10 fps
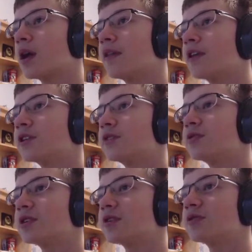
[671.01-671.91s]
And then as soon
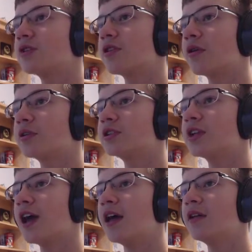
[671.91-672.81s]
as it goes through the orange
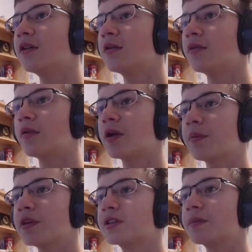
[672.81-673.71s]
again, we want to
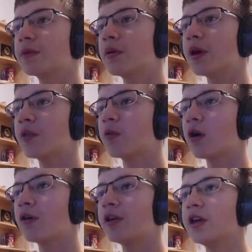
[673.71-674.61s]
place a blue on the
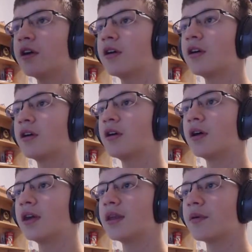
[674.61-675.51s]
wall here,
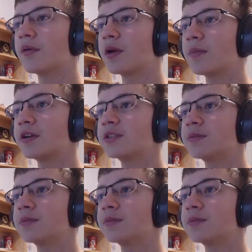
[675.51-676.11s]
and then we want to place a